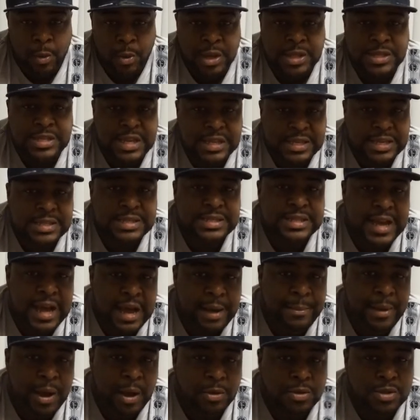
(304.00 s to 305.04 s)
I want to take this
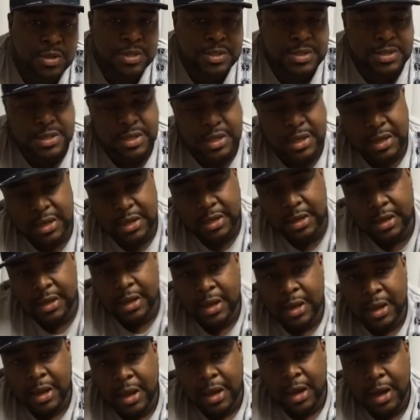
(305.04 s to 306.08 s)
time out to send
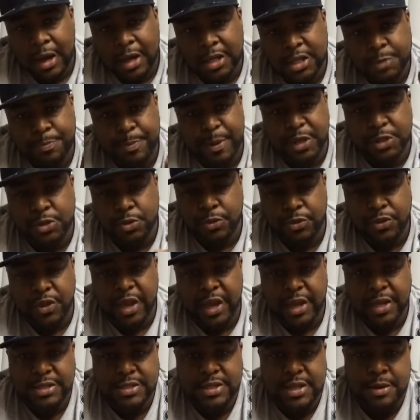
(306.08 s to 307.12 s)
a special
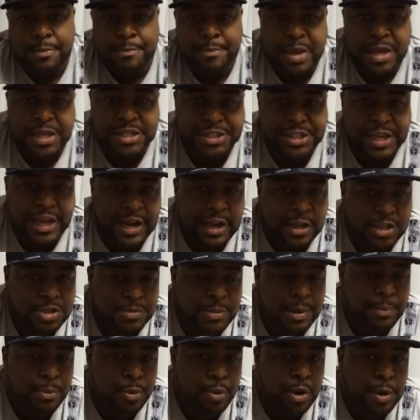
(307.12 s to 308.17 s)
thanks and a big shout out to
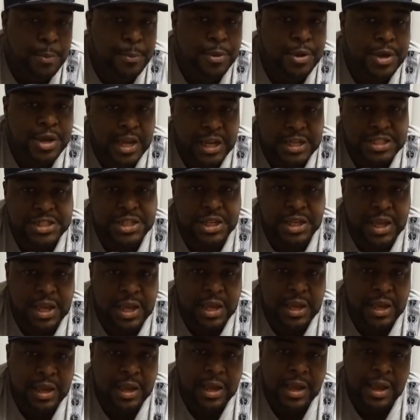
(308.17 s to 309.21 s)
my boy Prediction
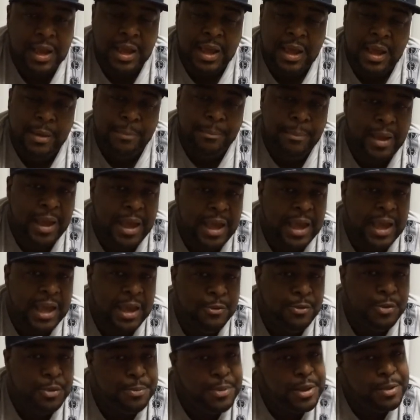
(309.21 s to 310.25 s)
King.
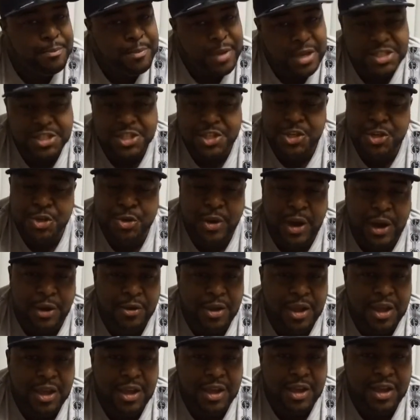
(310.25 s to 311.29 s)
Man, we've been missing you
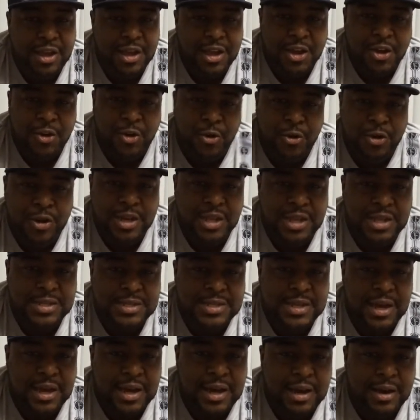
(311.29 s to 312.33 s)
out here on
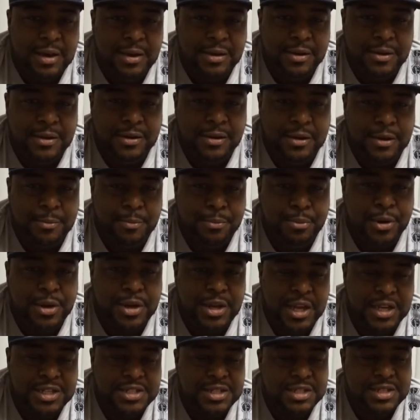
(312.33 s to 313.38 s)
these
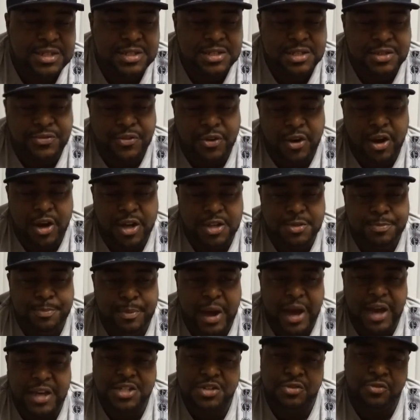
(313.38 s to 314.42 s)
predictions as far as
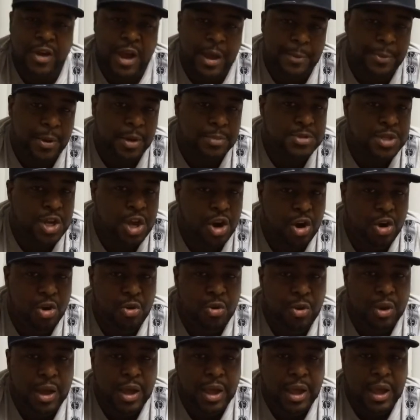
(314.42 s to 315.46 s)
boxing wrap-ups
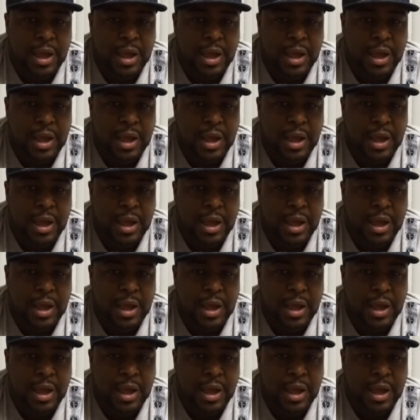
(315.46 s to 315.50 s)
go.